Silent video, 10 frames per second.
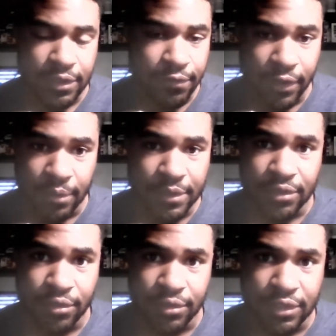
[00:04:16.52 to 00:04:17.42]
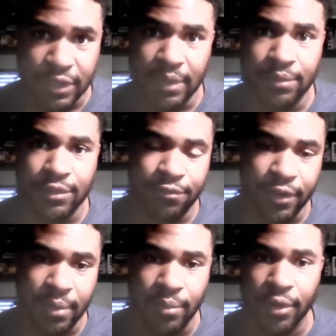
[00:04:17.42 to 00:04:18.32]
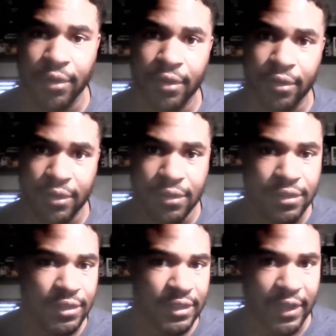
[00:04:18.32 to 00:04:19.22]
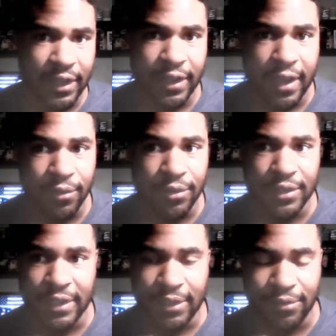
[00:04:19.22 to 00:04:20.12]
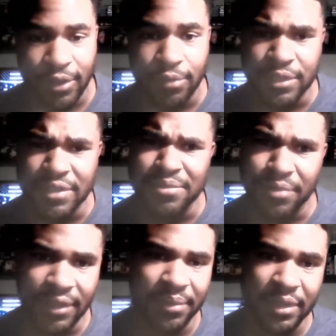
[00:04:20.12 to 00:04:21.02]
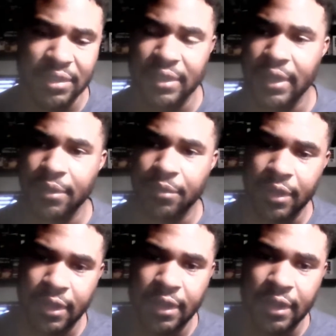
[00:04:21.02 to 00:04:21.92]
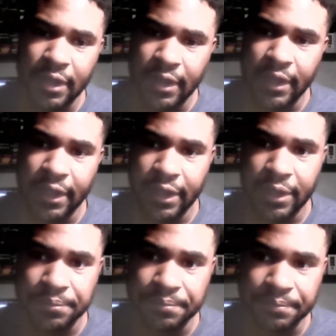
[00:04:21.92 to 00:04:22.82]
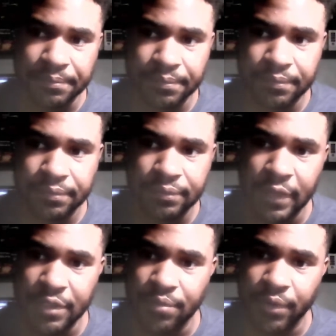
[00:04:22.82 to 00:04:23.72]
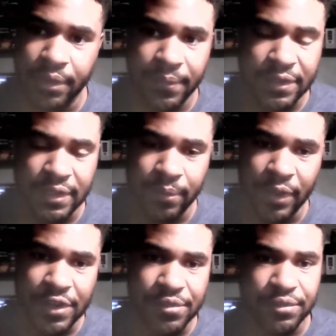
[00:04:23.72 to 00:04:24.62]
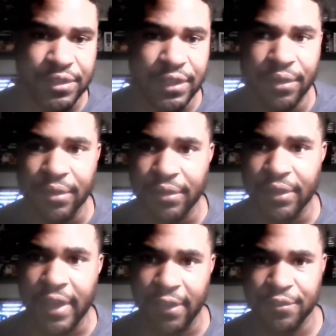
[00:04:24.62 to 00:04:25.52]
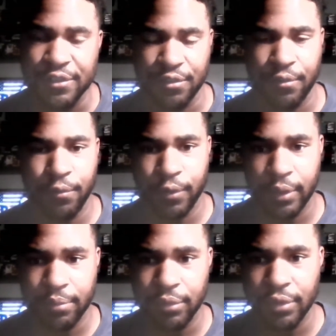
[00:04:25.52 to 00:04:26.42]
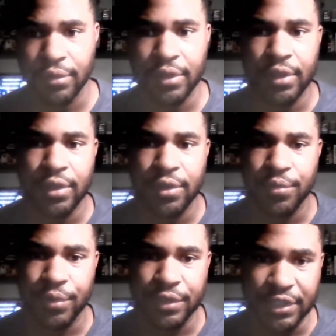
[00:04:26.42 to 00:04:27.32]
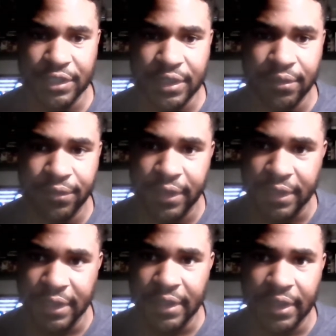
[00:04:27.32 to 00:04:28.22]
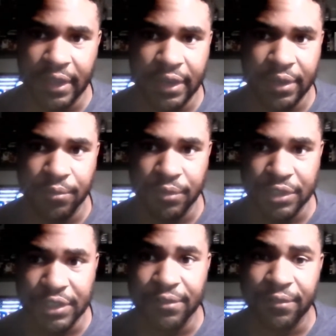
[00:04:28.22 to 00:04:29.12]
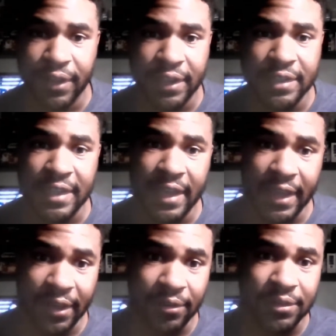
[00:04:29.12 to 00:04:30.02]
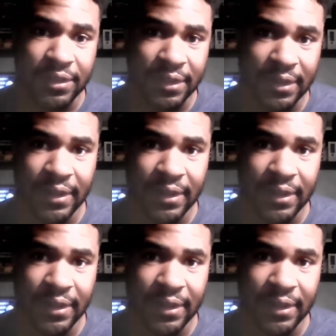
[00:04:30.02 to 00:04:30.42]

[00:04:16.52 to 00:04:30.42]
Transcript: develop this sort of scheme to frame her, to have her take the fall, which is really messed up. It's really messed up, and you see her life just crumble once she's convicted, and then once she finds out